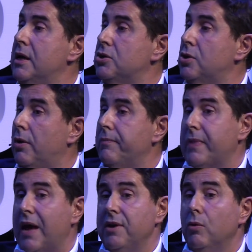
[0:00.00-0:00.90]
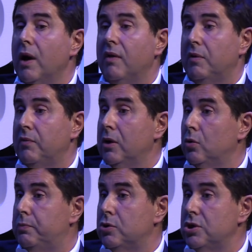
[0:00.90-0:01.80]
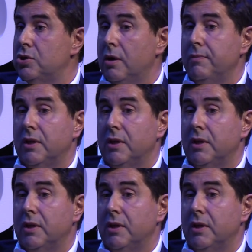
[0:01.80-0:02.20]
So I think we have a very good position.